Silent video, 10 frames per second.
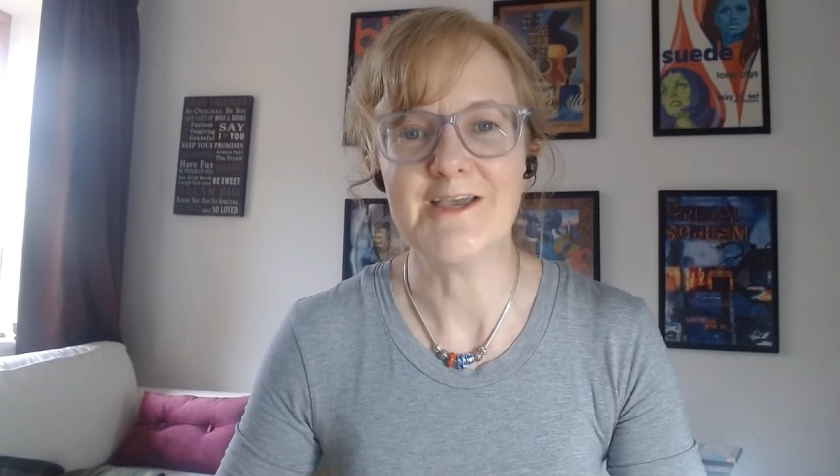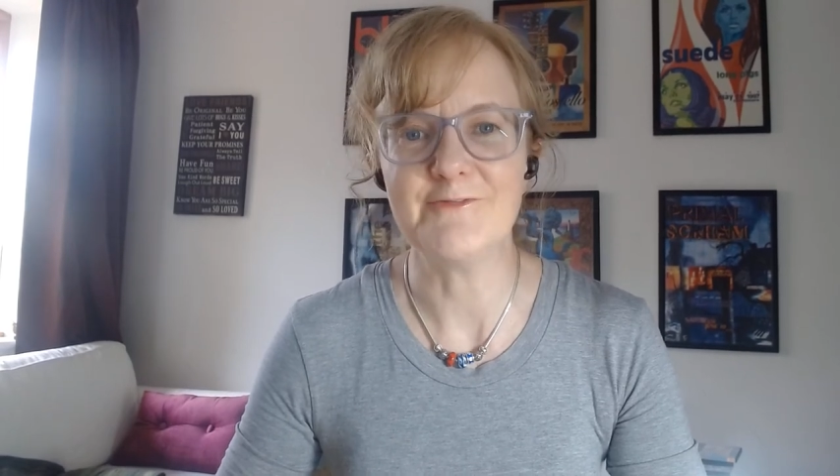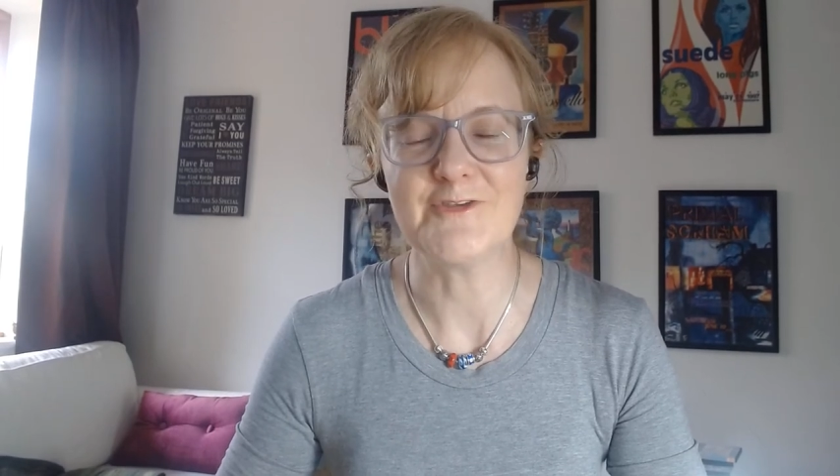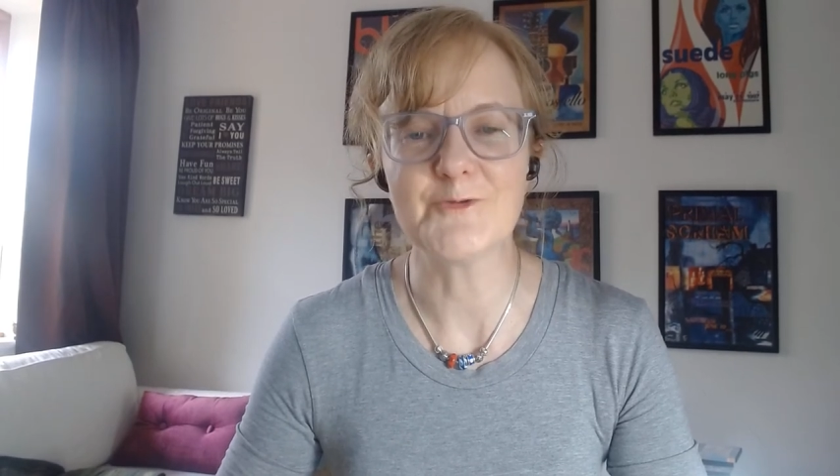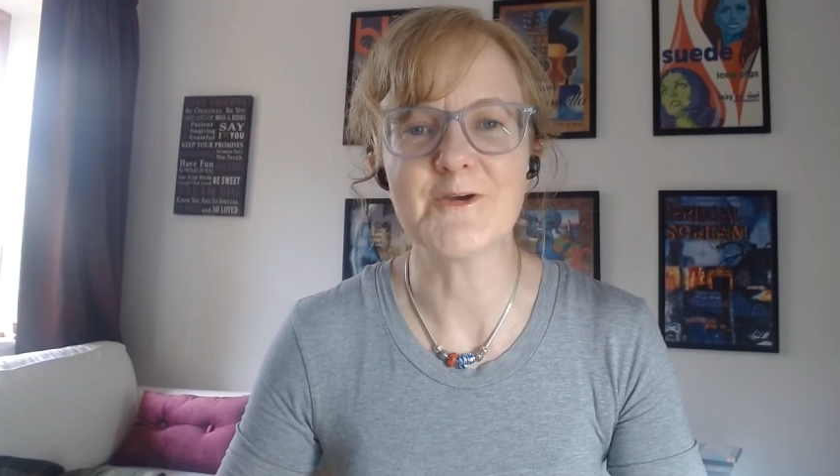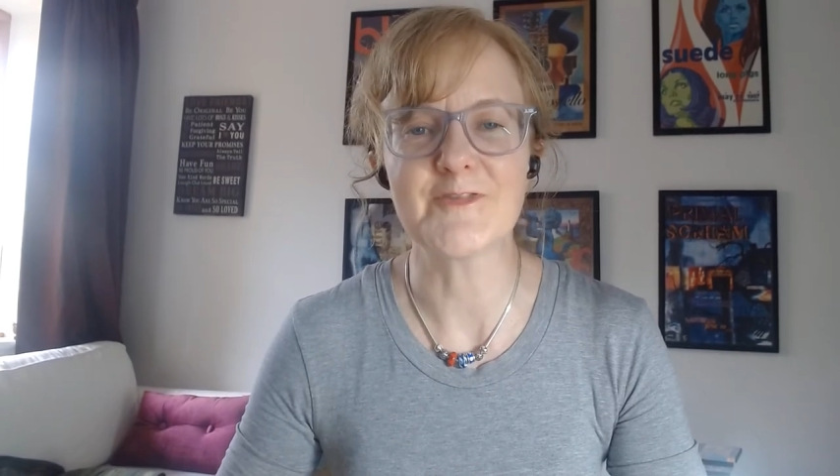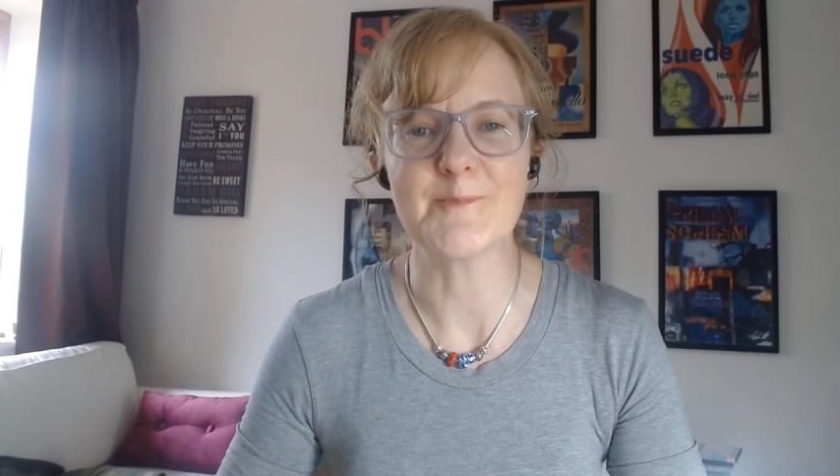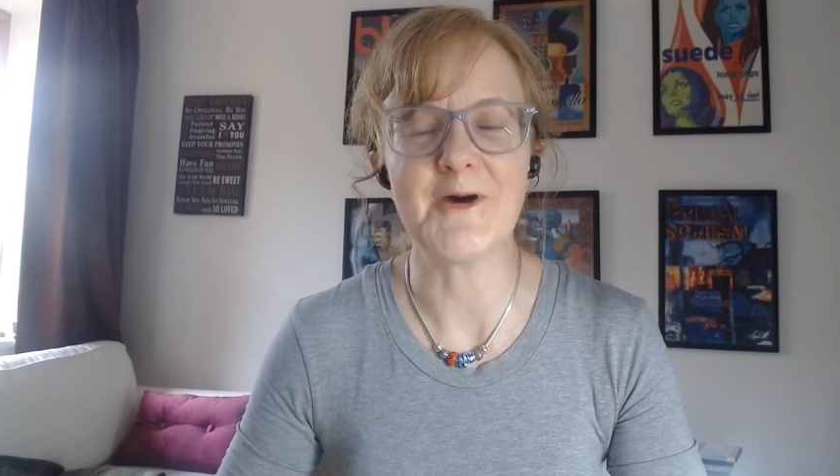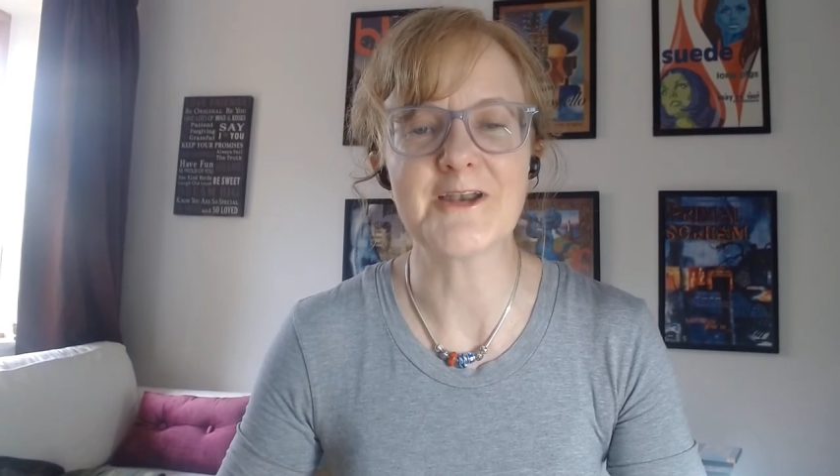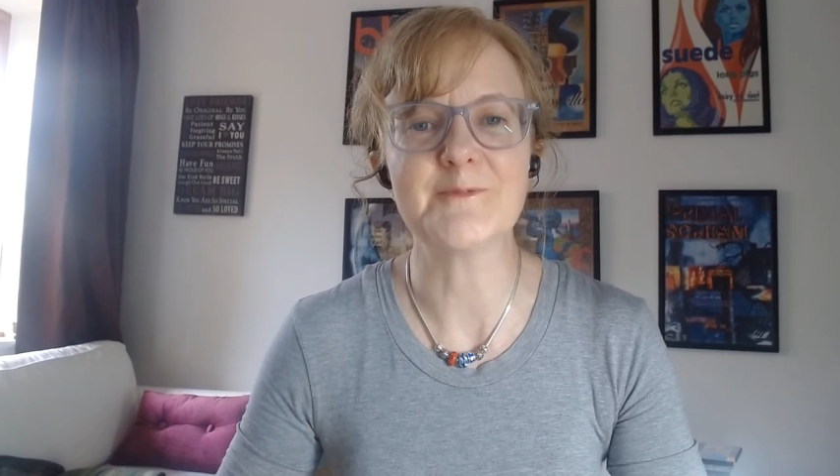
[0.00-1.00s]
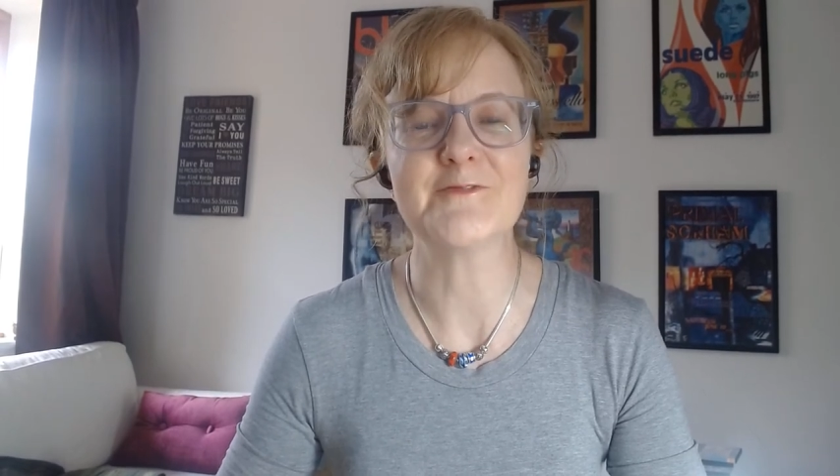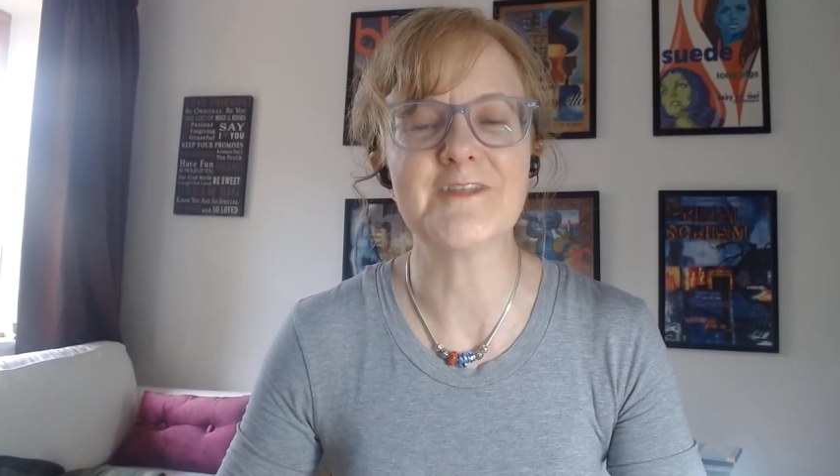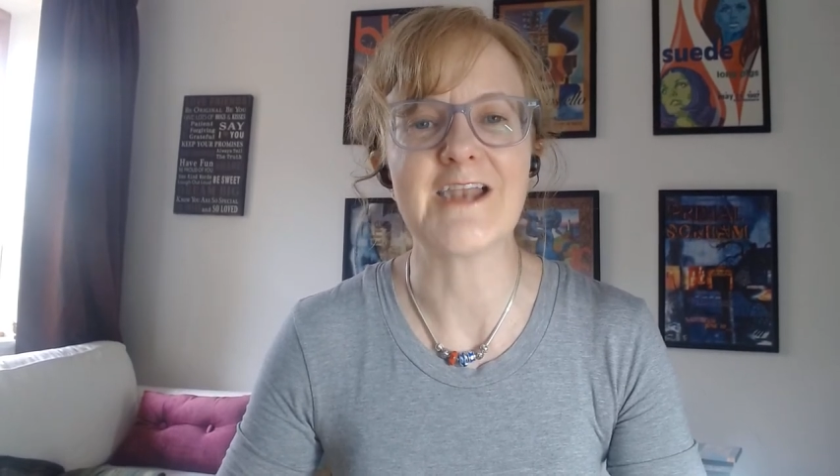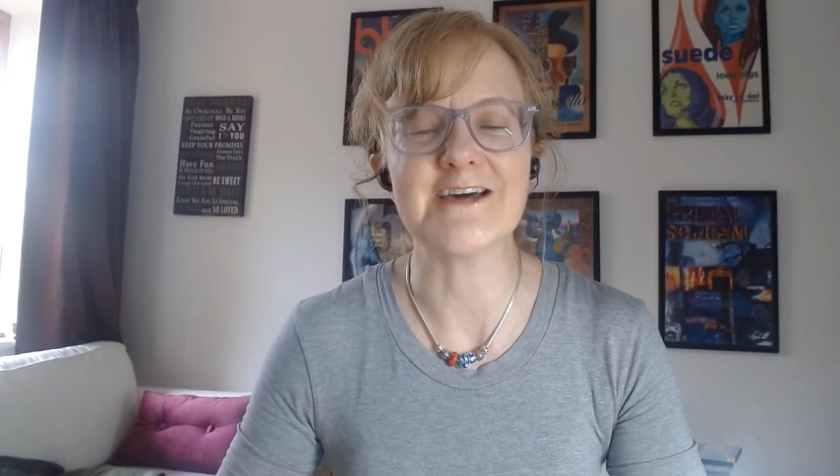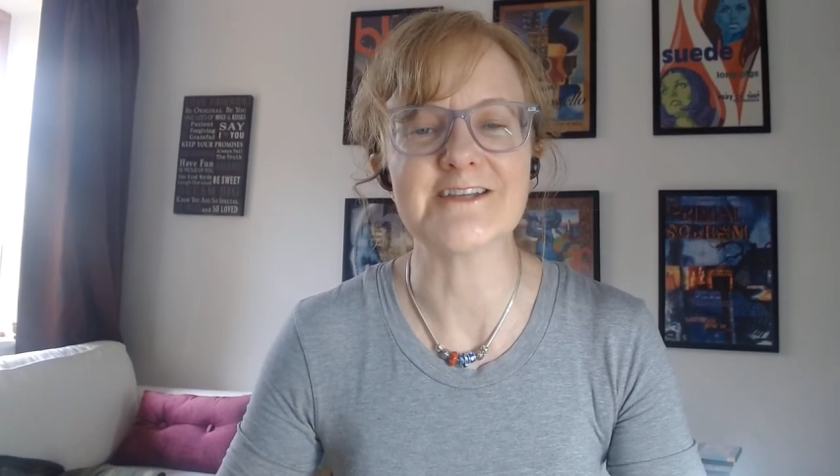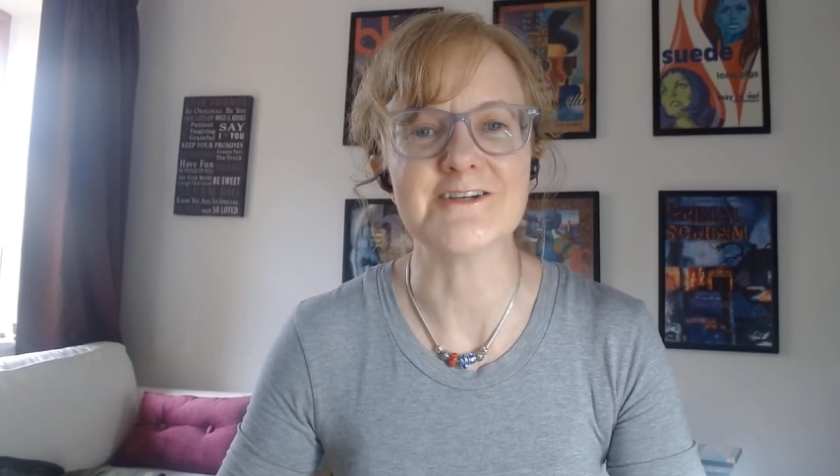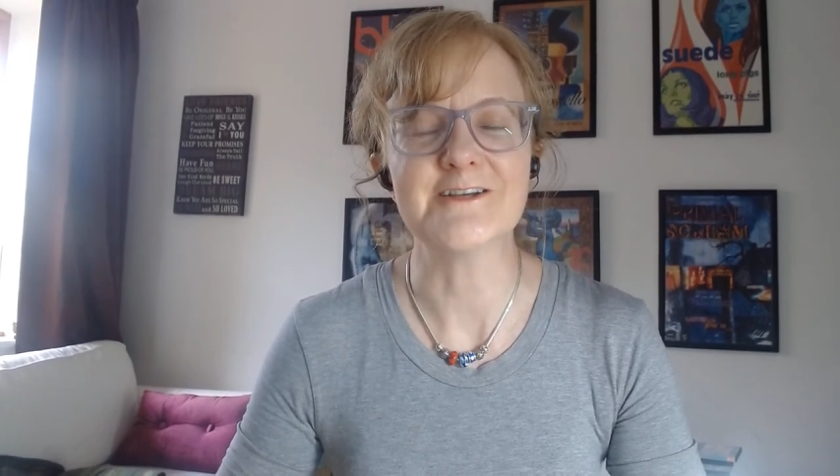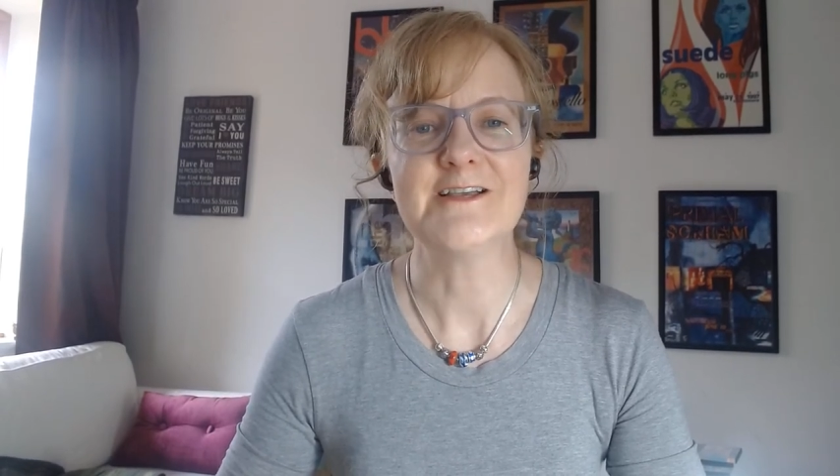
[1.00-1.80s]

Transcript: if you are at the bottom of the ladder,